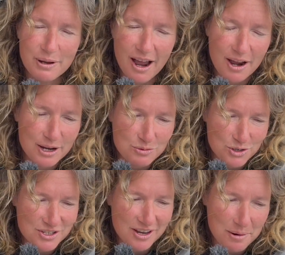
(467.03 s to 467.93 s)
it
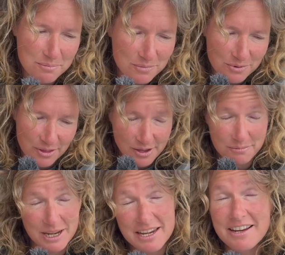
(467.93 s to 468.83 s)
was the
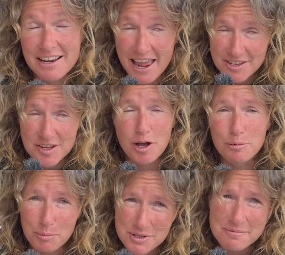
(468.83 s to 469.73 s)
Lenny Gallant's
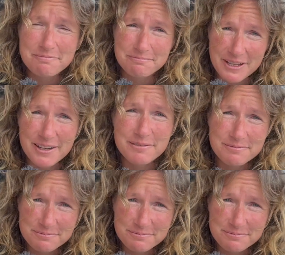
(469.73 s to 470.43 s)
albums. Yeah.